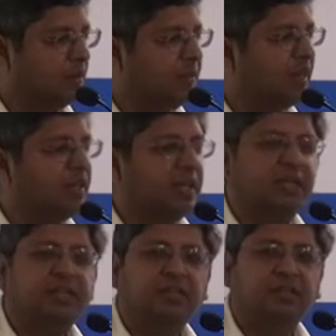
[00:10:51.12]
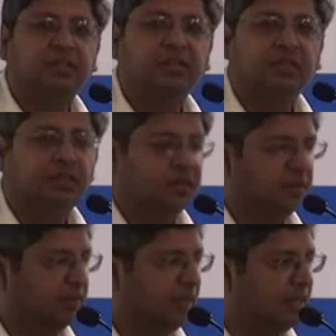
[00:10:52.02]
declaration
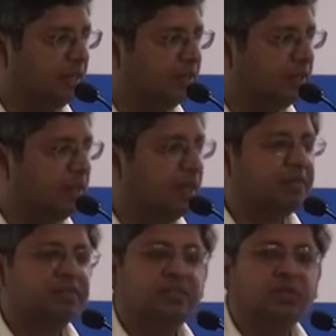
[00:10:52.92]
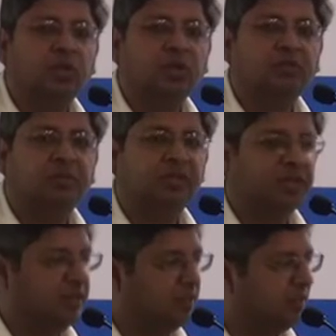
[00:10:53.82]
that I was the sole
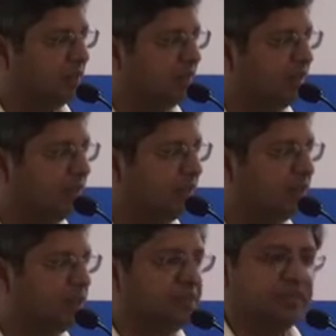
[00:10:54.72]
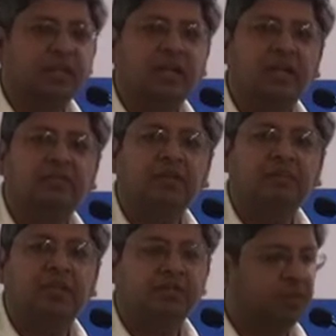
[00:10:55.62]
inventor, and there was an
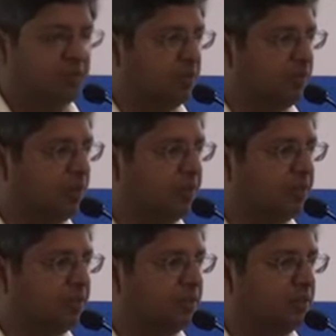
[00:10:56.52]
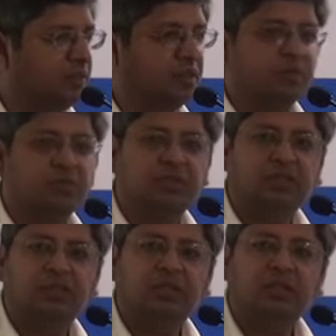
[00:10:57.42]
11-page PowerPoint
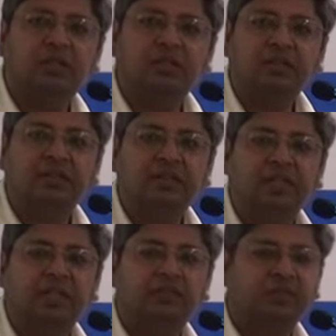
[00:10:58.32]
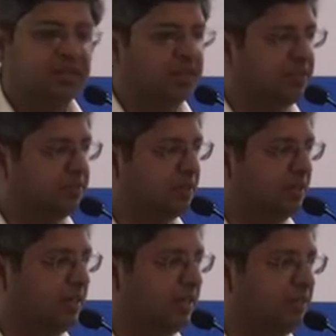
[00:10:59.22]
with detailed figures
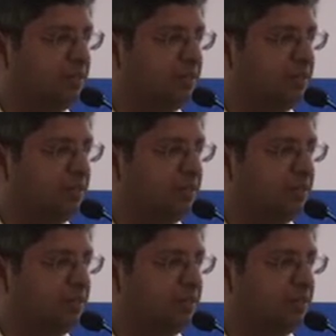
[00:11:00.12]
and